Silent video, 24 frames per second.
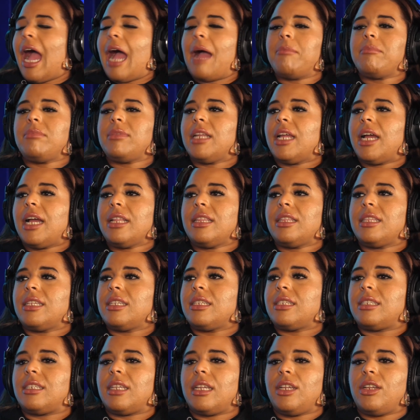I'm not
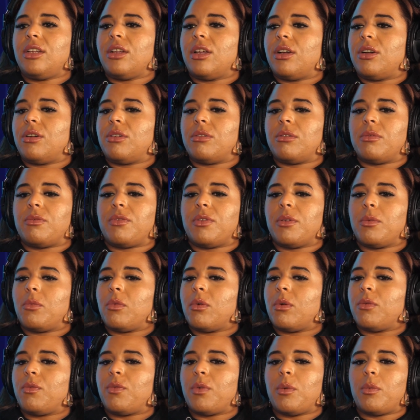
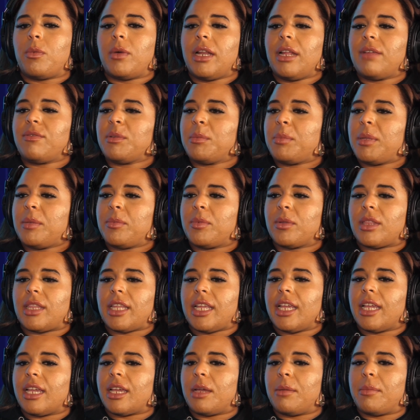for whatever people
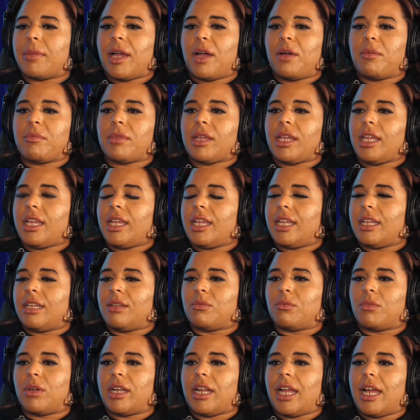think about me
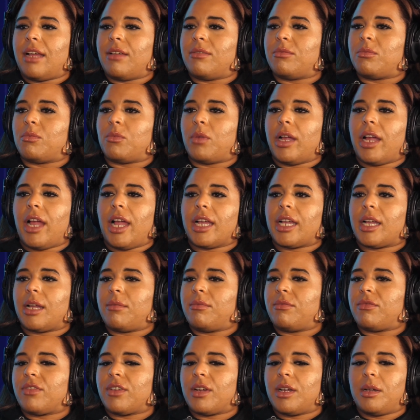and where I
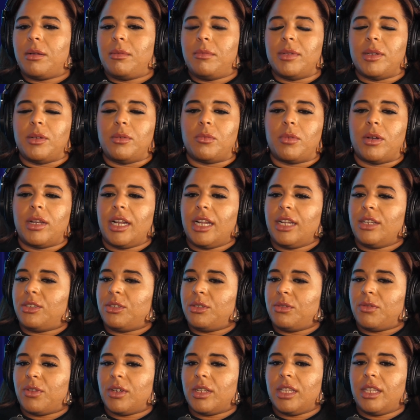come from and what I
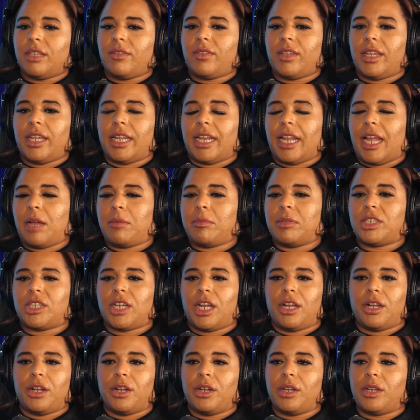do for a living and how much
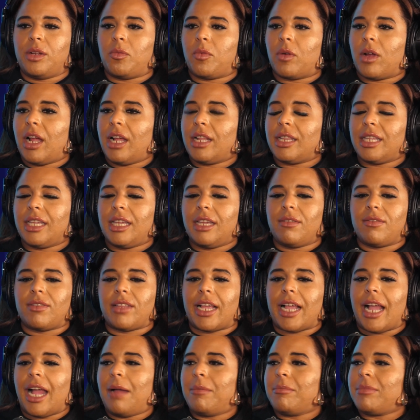I earn and where I live,
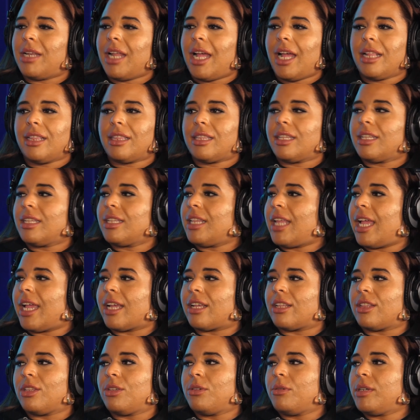like I'm not the like
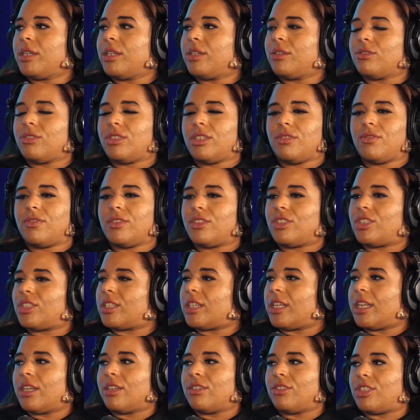Louis Gucci
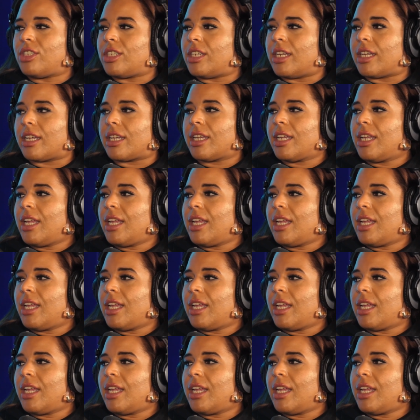Chanel chick.